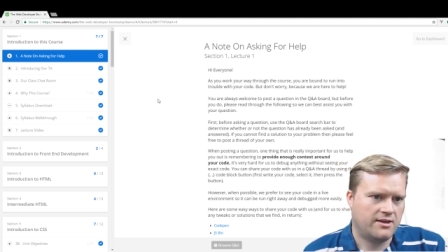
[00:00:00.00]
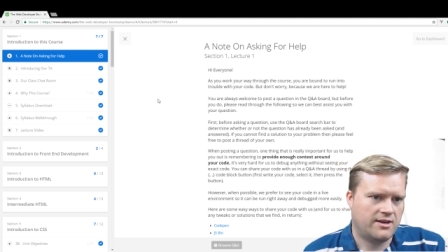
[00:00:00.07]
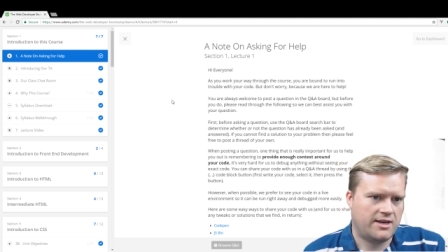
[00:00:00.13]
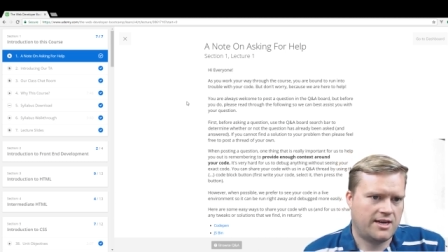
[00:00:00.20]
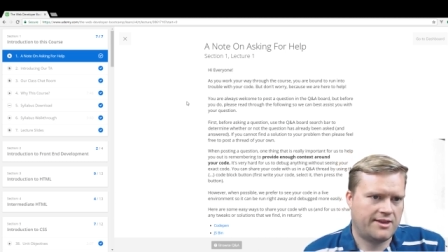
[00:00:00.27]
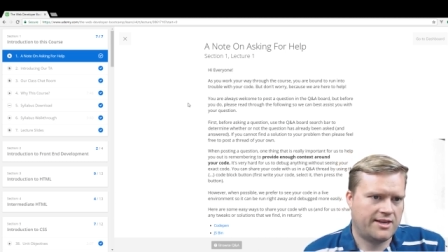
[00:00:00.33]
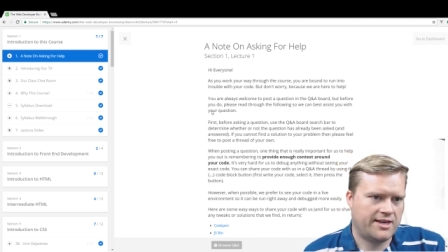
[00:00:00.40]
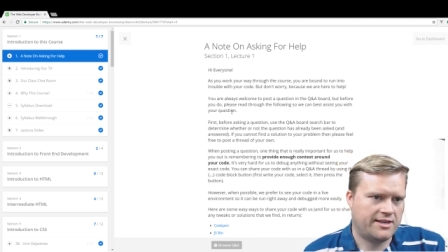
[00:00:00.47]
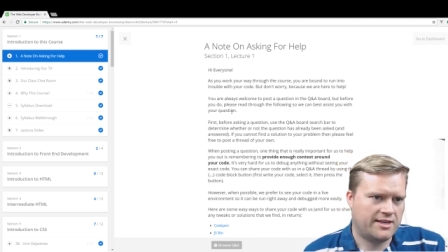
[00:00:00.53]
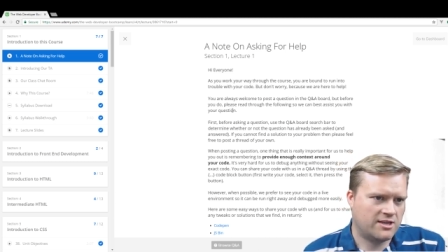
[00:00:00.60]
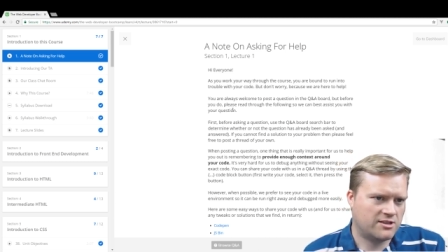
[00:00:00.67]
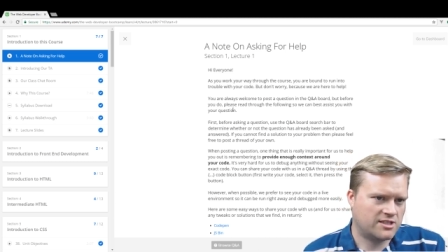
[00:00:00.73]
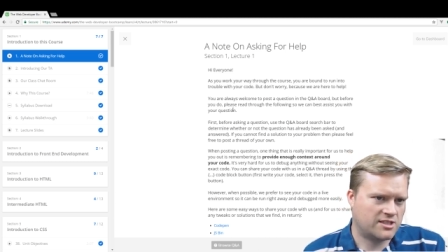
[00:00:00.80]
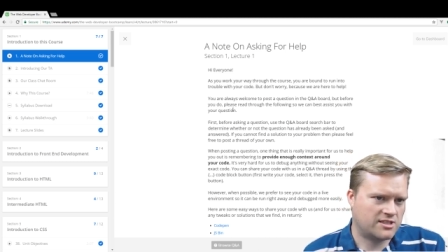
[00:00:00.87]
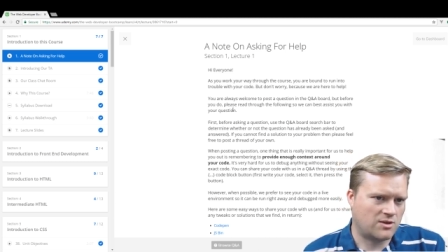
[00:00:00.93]
And then
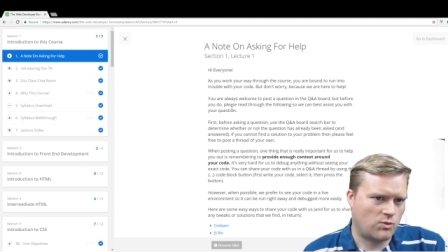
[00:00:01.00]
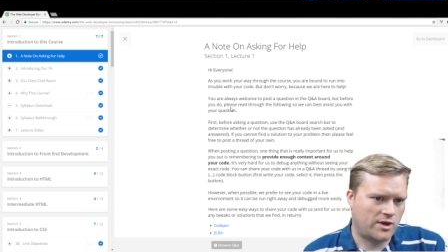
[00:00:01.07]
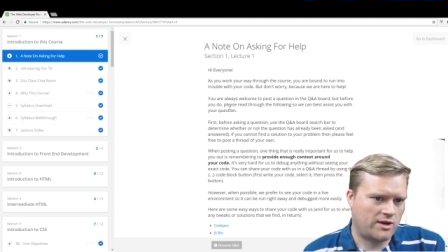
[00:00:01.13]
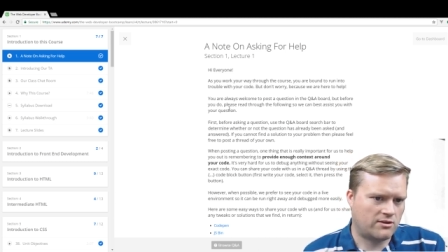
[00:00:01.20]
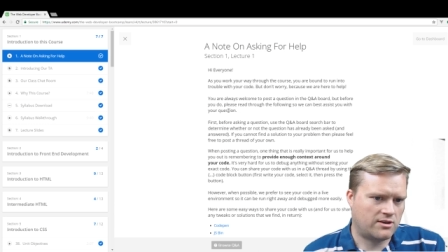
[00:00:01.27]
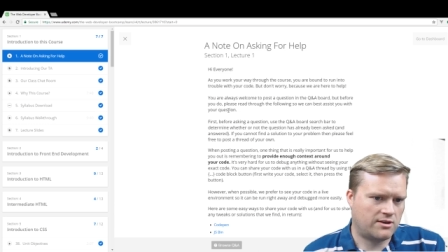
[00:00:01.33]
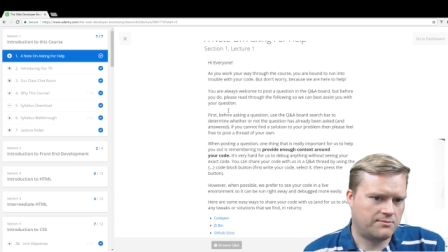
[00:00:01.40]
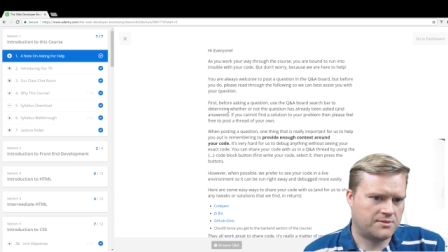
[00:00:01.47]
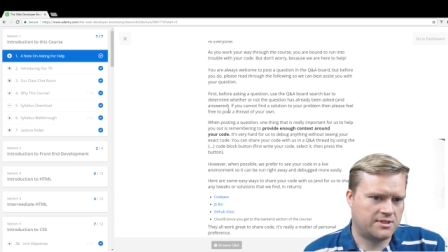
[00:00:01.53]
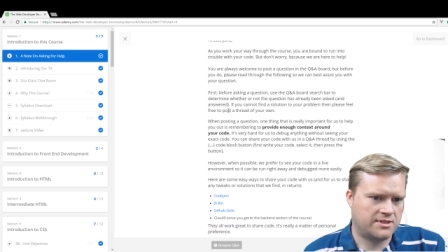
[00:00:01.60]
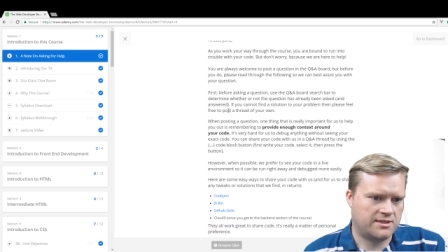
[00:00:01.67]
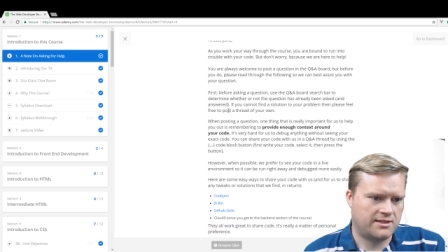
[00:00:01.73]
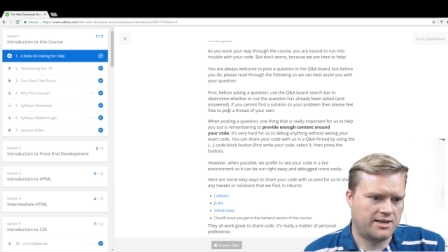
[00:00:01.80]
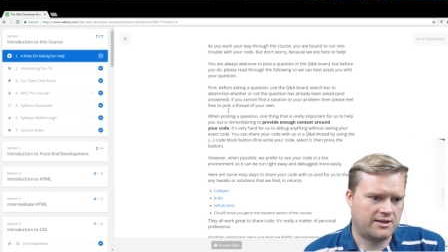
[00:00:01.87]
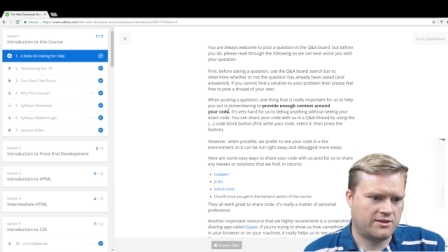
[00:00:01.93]
here's just a welcome
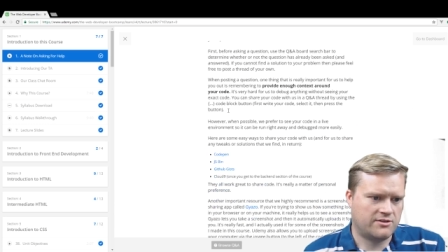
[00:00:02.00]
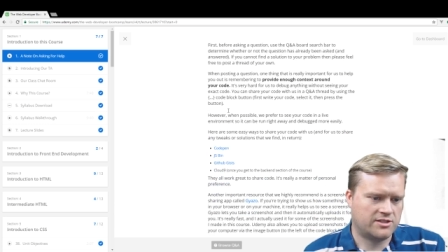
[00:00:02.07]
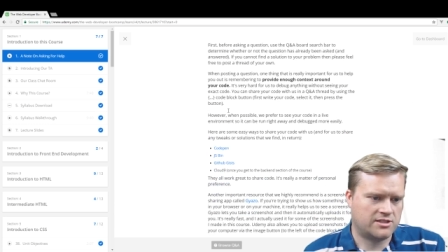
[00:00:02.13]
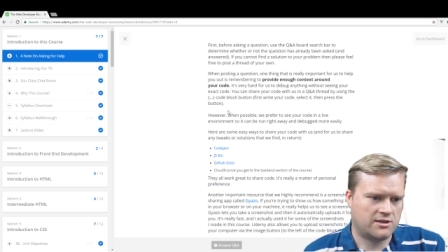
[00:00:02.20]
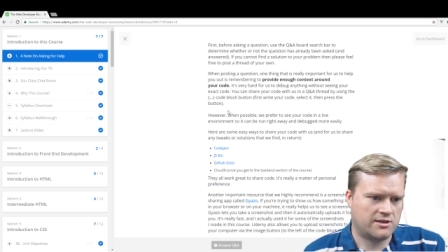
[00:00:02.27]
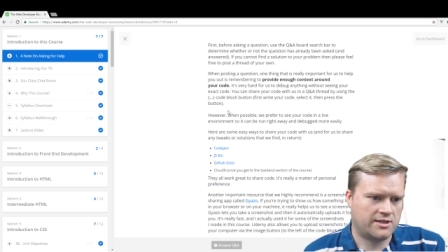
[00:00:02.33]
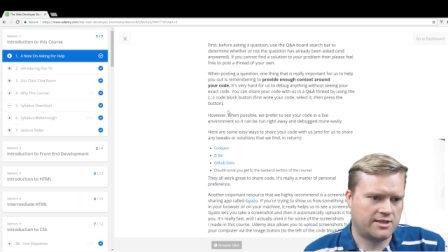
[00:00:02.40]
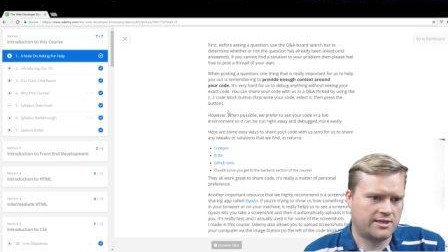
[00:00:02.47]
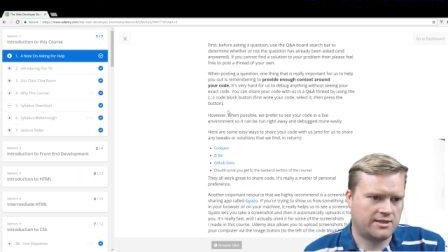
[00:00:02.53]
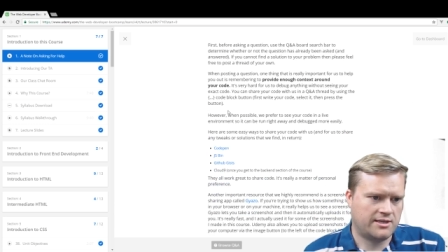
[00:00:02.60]
to how you start it.